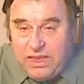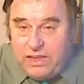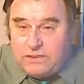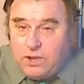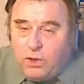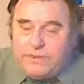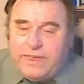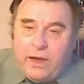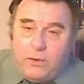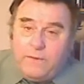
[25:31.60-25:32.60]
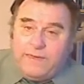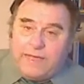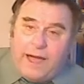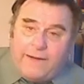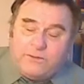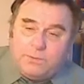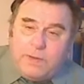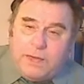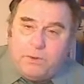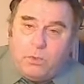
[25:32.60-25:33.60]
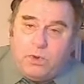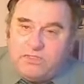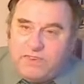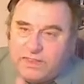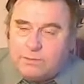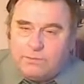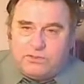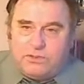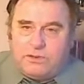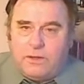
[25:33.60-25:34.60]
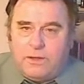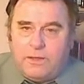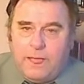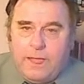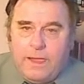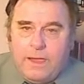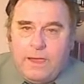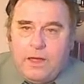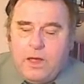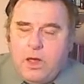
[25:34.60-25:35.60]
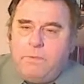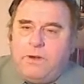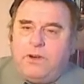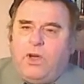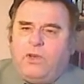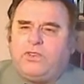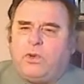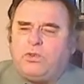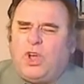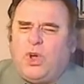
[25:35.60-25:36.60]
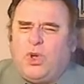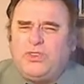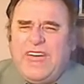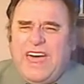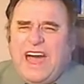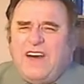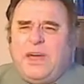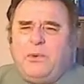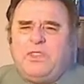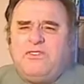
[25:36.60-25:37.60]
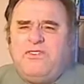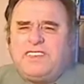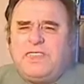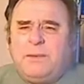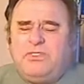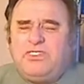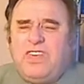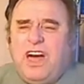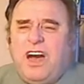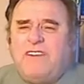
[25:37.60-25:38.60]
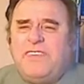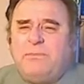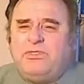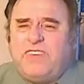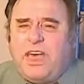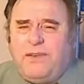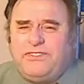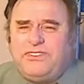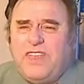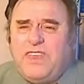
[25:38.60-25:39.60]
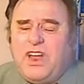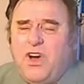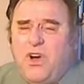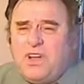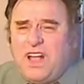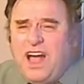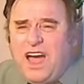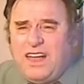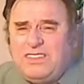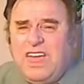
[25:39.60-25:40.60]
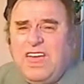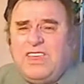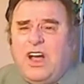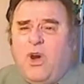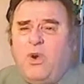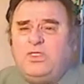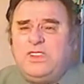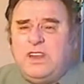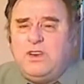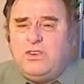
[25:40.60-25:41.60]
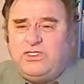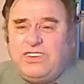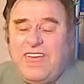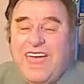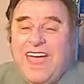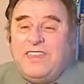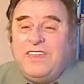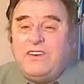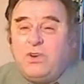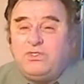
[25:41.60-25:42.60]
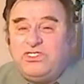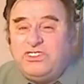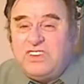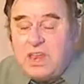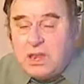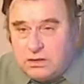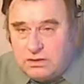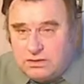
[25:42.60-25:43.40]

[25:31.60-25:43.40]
It told how God's people were the victims, but it also told how they were the victims of themselves, their own kind, their own leaders, and their own sin.